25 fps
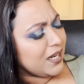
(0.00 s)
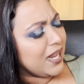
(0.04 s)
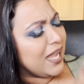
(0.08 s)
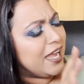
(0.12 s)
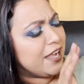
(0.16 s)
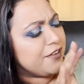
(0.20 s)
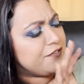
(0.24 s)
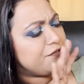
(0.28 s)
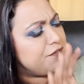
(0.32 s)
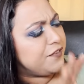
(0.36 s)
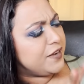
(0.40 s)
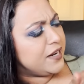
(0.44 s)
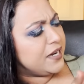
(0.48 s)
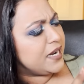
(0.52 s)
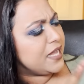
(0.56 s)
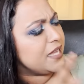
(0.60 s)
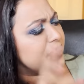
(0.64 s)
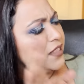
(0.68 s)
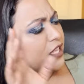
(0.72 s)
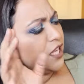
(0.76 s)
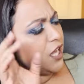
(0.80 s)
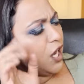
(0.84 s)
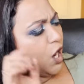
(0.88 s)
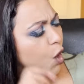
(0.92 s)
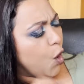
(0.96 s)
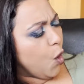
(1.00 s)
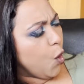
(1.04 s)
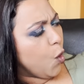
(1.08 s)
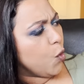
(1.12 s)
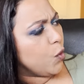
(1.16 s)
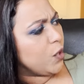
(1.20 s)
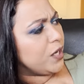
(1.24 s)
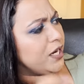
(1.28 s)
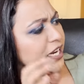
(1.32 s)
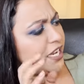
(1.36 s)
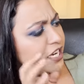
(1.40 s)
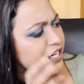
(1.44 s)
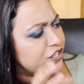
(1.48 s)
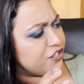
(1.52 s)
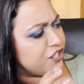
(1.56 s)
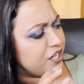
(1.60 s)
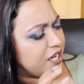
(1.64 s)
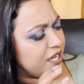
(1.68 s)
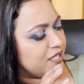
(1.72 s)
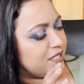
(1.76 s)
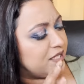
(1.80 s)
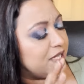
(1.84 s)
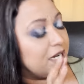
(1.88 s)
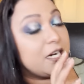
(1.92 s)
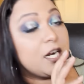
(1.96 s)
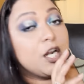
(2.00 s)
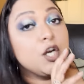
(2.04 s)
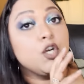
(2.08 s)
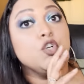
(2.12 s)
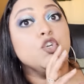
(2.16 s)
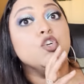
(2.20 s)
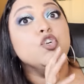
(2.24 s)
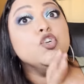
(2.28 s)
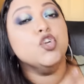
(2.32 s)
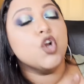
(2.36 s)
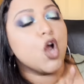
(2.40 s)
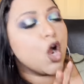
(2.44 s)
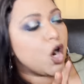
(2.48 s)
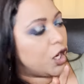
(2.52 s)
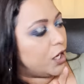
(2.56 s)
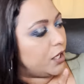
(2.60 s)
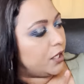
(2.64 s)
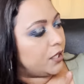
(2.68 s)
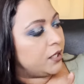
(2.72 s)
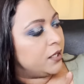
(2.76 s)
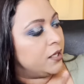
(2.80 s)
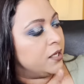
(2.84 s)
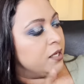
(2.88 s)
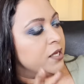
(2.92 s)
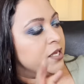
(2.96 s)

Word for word: I feel like the only shades that are not